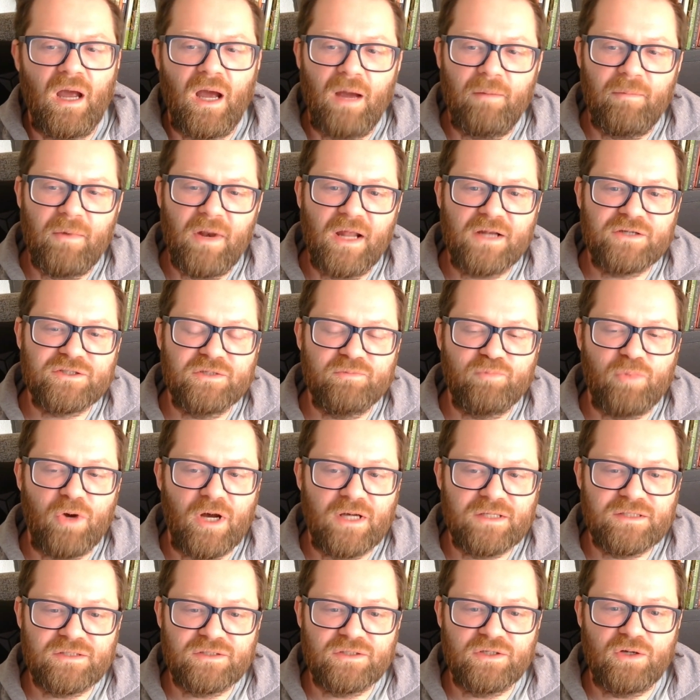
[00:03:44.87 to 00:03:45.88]
might actually
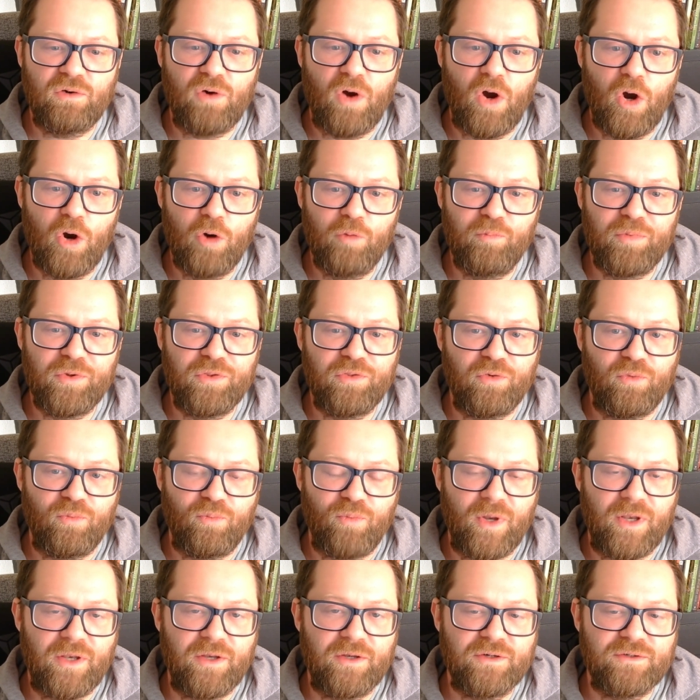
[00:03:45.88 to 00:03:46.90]
pause it to go open the
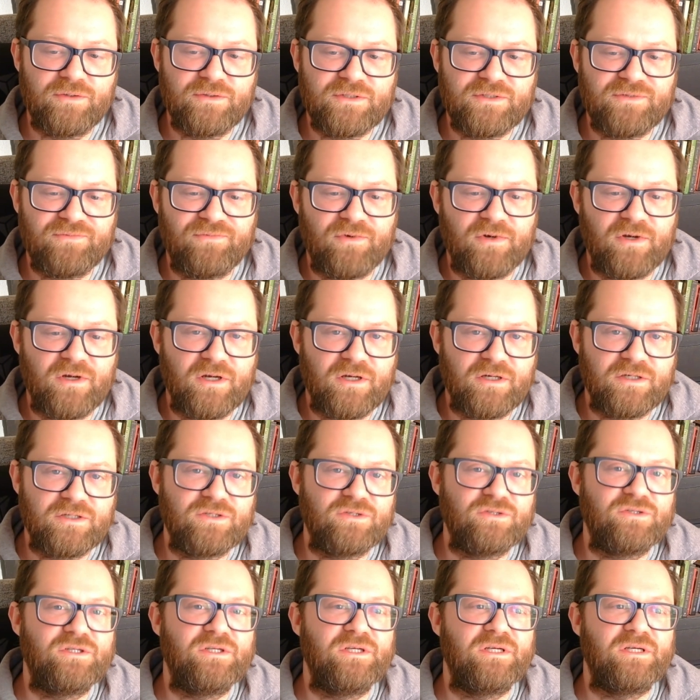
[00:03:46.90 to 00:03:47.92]
windows for her so
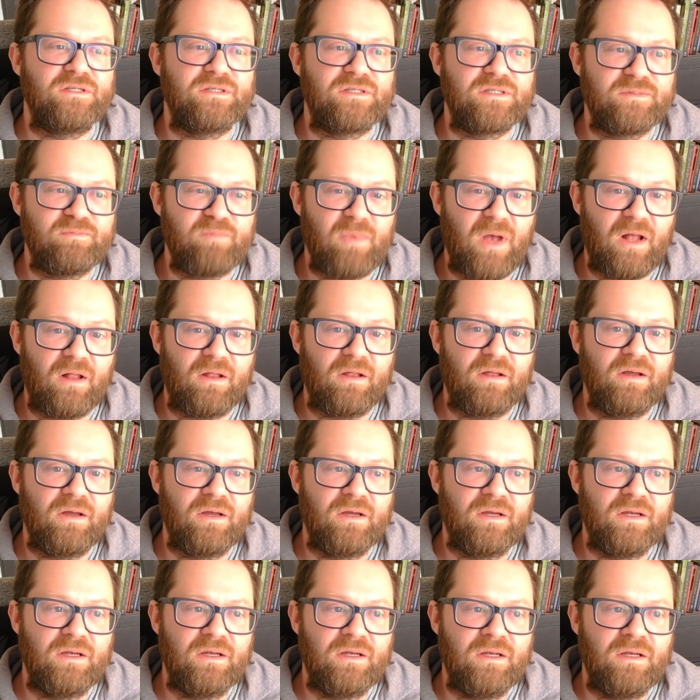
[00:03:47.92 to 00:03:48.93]
she can smell
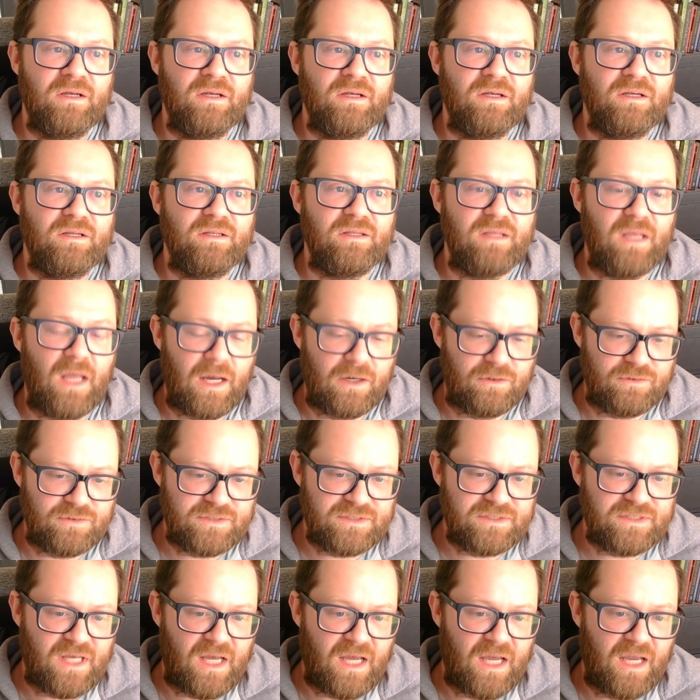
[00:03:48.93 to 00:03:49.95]
the
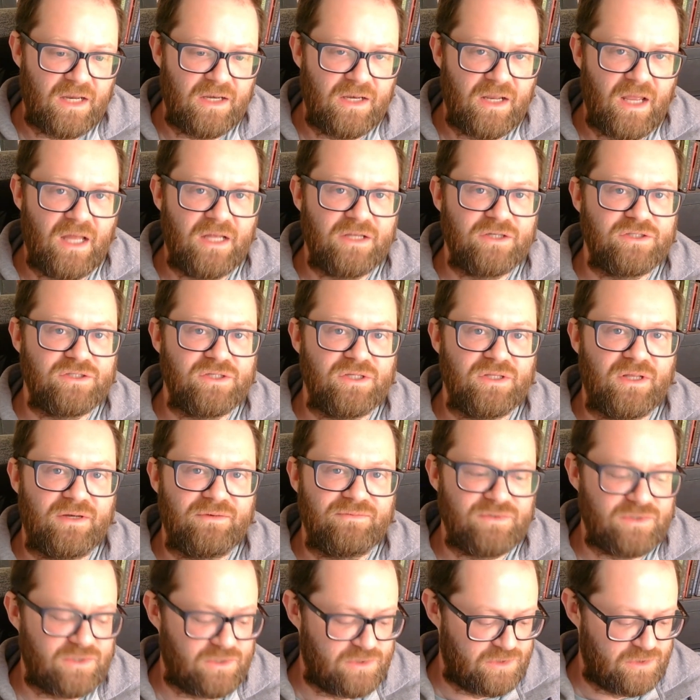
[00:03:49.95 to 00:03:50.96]
outside, as she
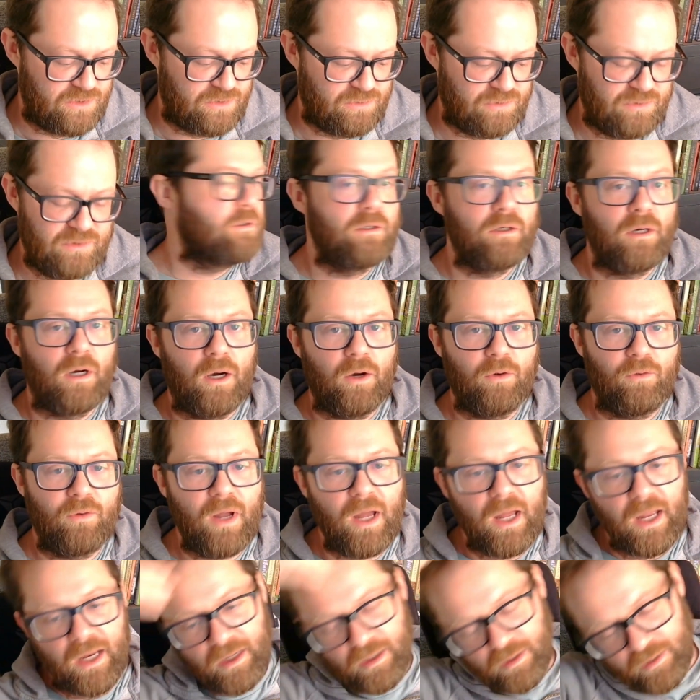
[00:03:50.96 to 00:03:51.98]
loves to do. All
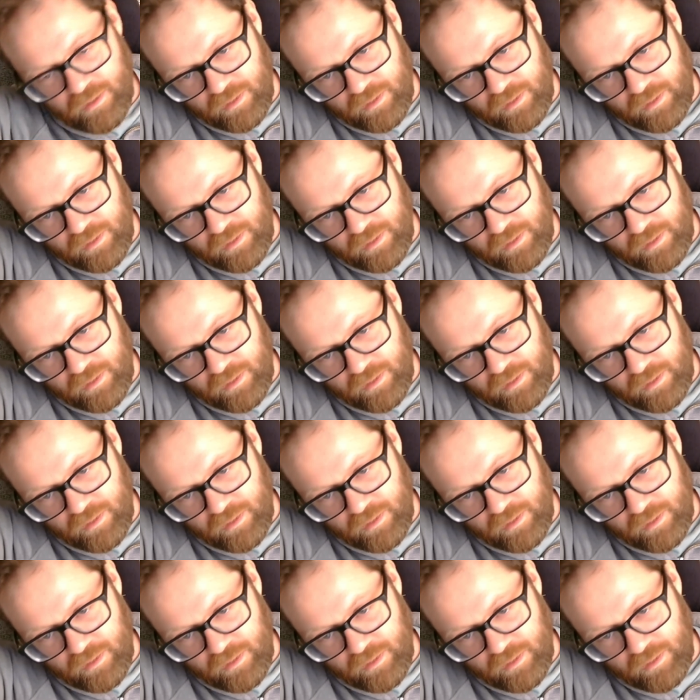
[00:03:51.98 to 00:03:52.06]
right,